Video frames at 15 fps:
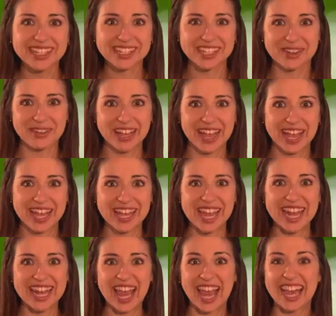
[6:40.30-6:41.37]
go ahead
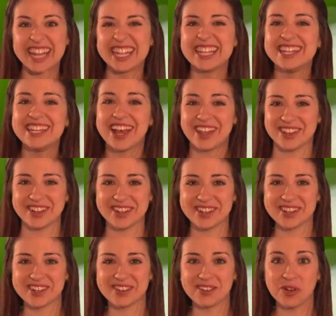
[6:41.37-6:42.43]
and add another,
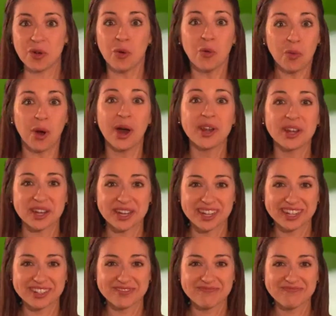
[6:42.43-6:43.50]
water.
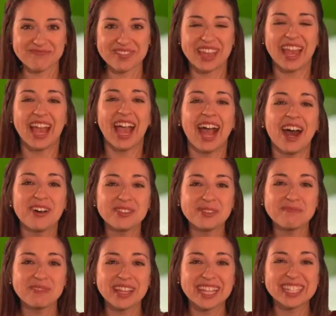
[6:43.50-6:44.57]
How do
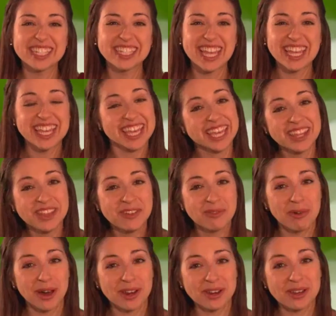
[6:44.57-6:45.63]
plants take in the
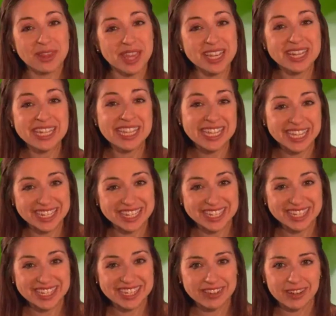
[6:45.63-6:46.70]
water they need?
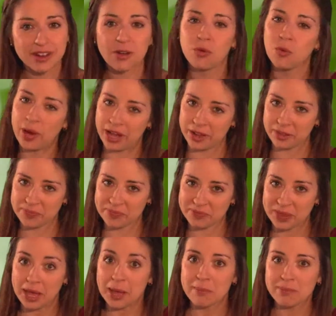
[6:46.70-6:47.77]
Well,
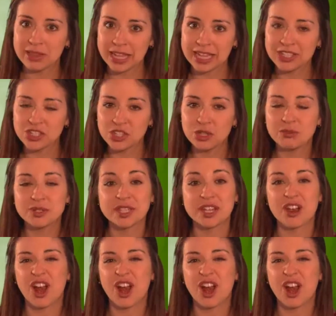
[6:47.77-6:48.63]
plants use their